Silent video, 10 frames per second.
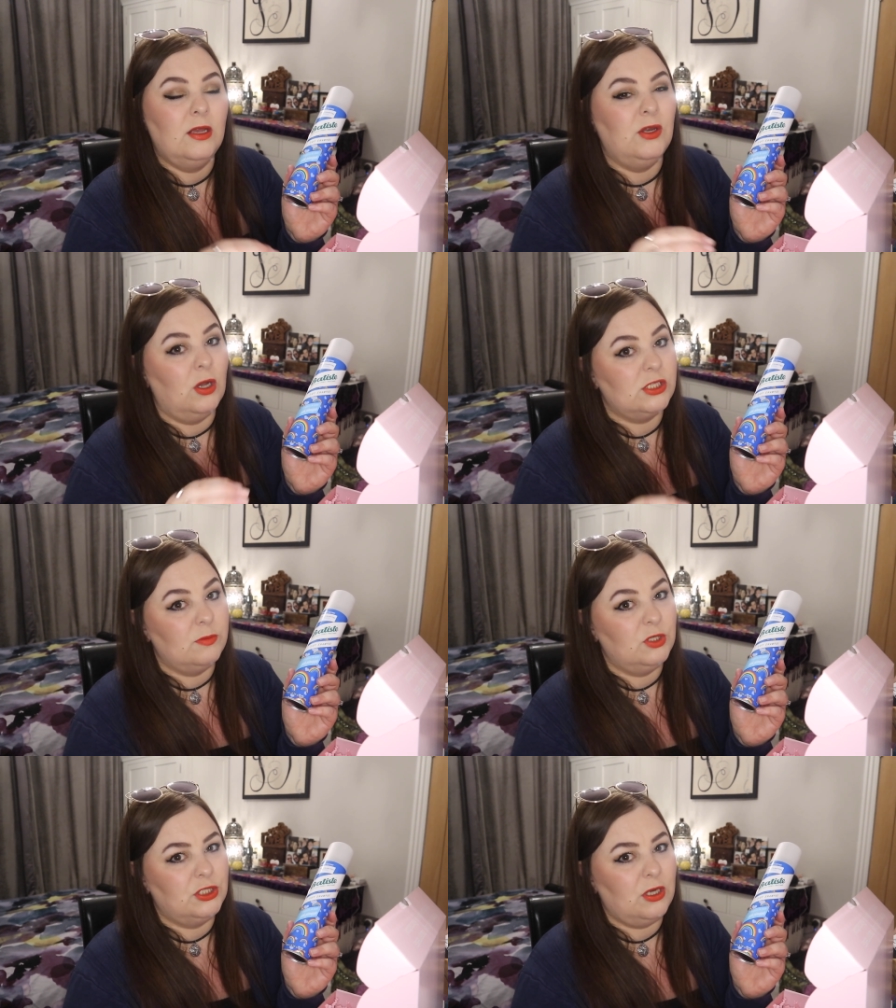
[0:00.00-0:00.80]
not so
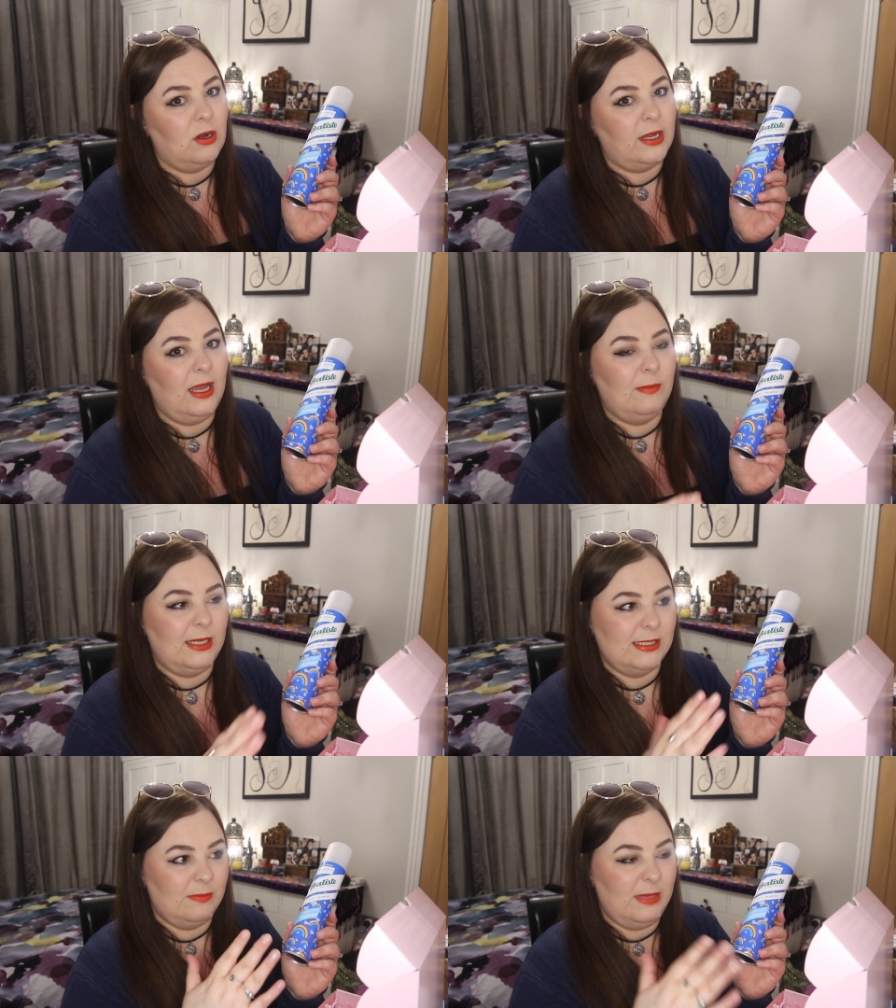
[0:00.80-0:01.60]
much dark hair
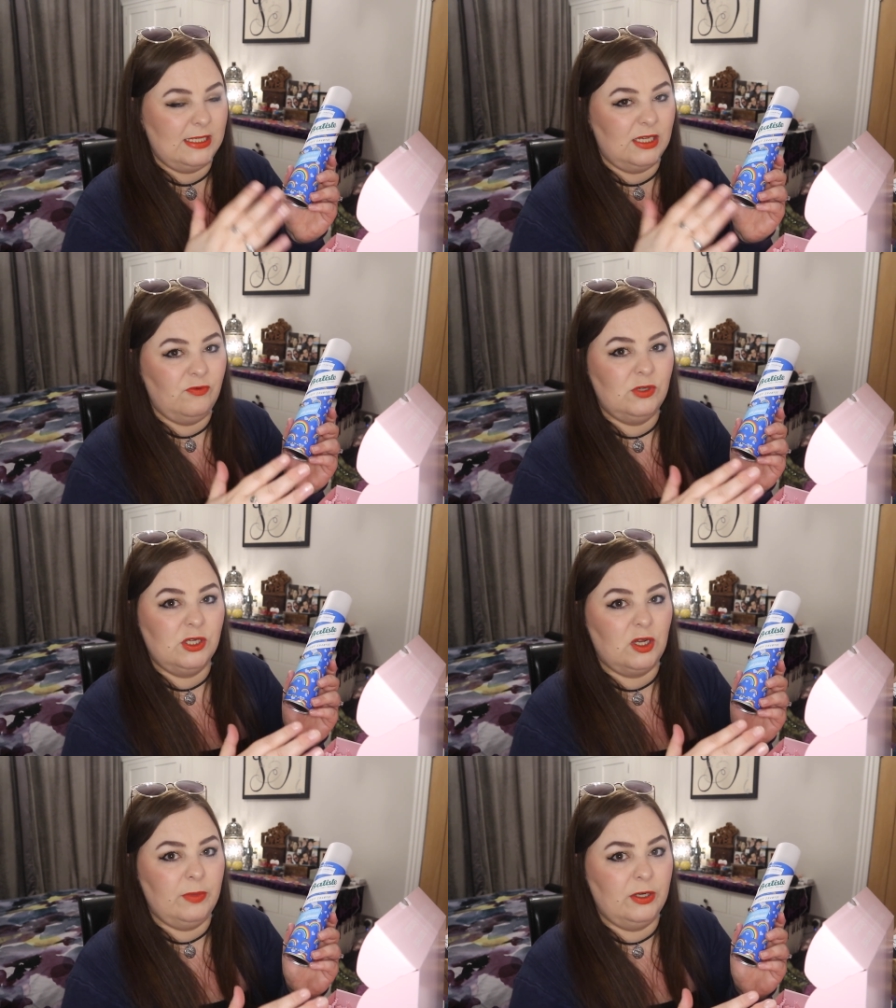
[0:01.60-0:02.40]
because it makes your roots
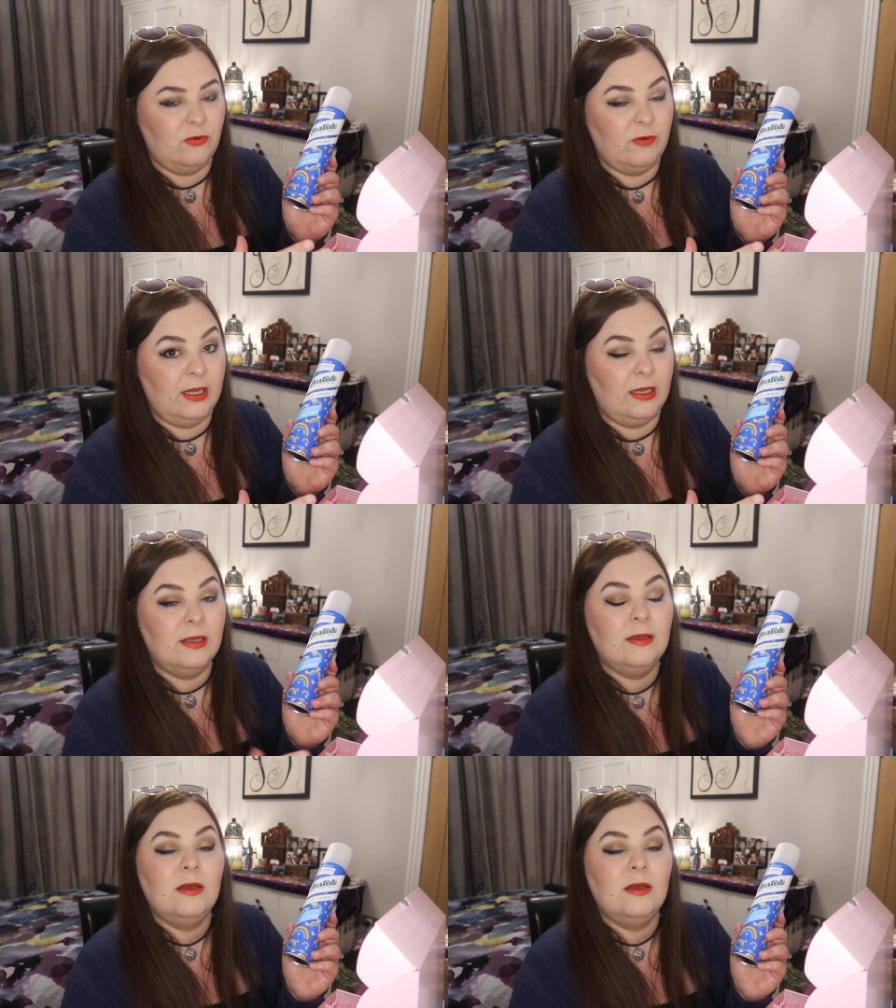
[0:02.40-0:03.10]
look a bit grey